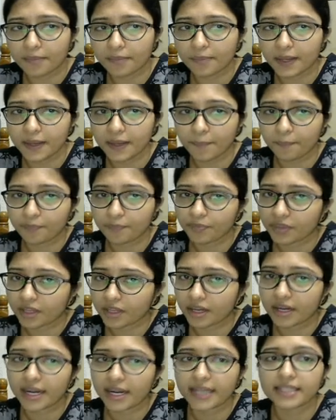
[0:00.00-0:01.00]
B,
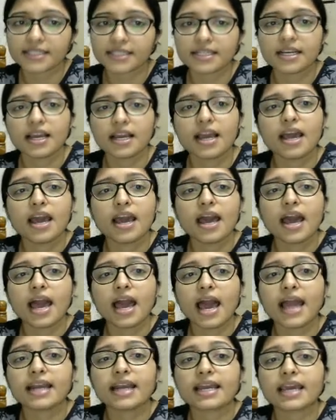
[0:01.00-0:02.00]
right?
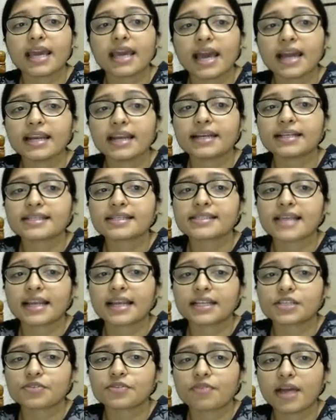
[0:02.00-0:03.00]
And here it is
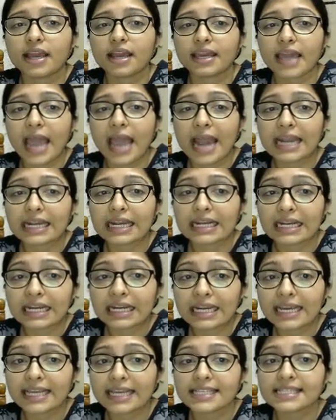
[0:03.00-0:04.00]
satisfying at
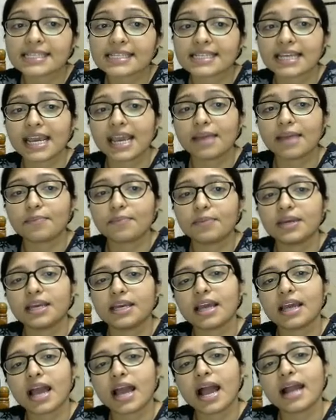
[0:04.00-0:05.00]
least
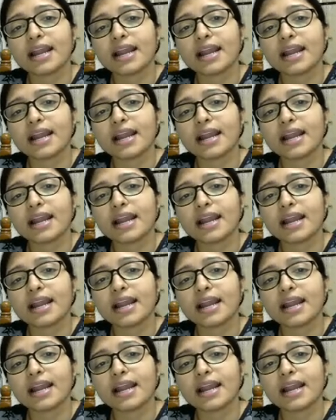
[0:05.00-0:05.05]
AB and